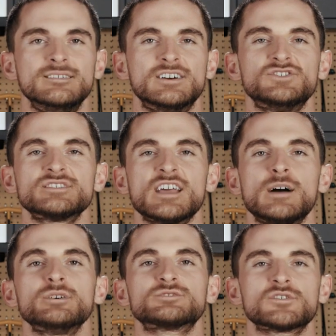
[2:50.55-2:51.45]
Now, just how
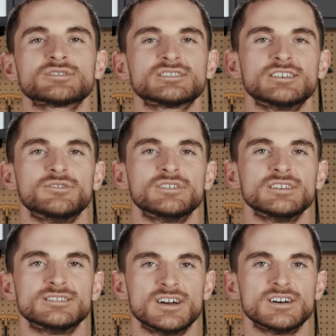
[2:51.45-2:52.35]
much
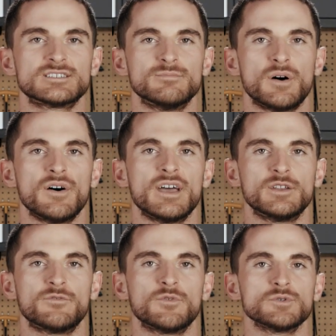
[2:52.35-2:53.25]
versatility does the ball
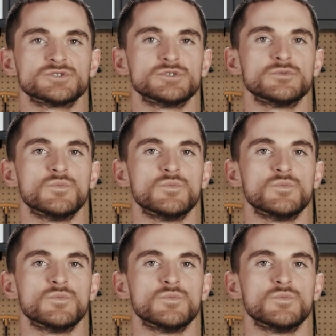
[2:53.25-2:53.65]
head afford you?